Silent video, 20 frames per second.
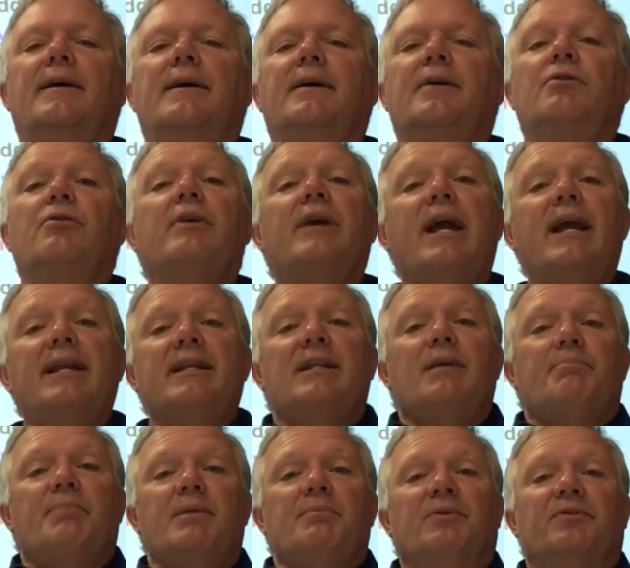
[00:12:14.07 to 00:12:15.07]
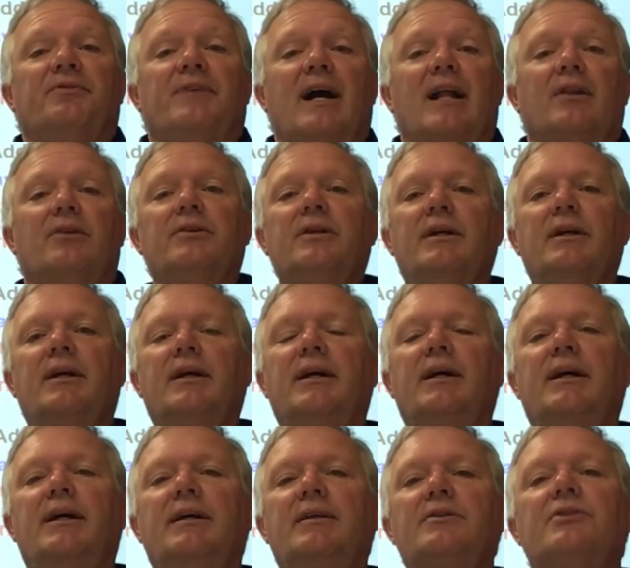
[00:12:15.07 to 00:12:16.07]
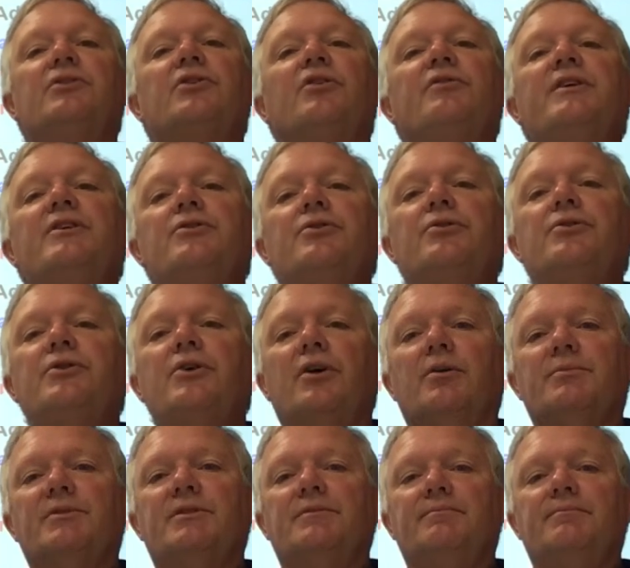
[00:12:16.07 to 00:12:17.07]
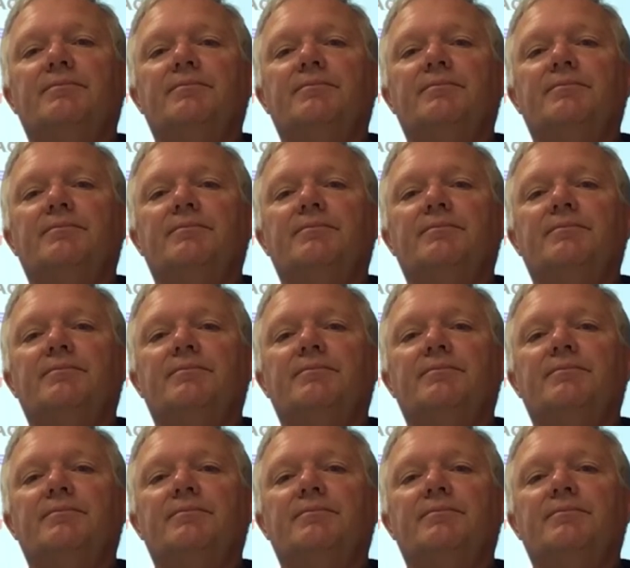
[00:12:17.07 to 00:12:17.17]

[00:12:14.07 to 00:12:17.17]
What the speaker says: created that people followed, serving 2 terms.